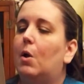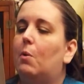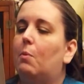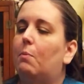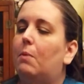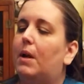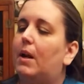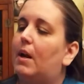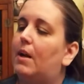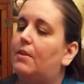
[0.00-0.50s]

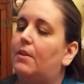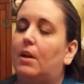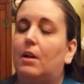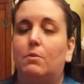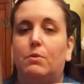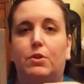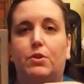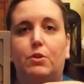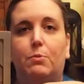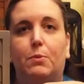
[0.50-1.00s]
But I thought it
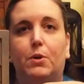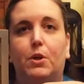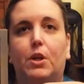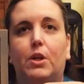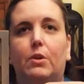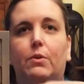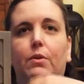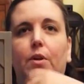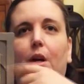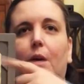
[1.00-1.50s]
was super
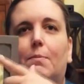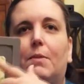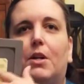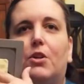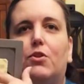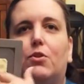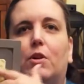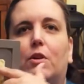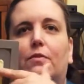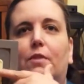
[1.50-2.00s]
cute. I'm not
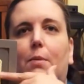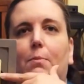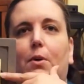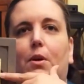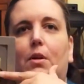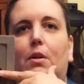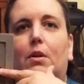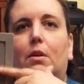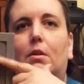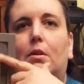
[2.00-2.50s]
sure if I'm going
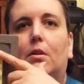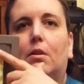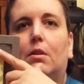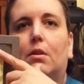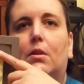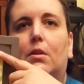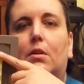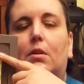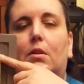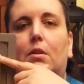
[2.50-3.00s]

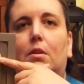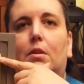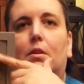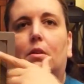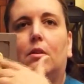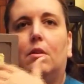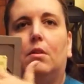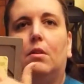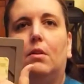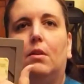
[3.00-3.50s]

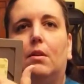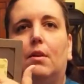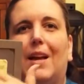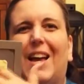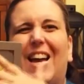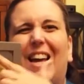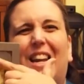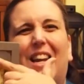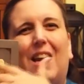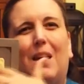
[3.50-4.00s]
to
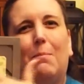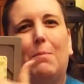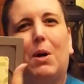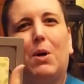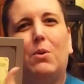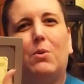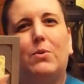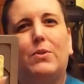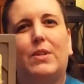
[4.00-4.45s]
add any bows.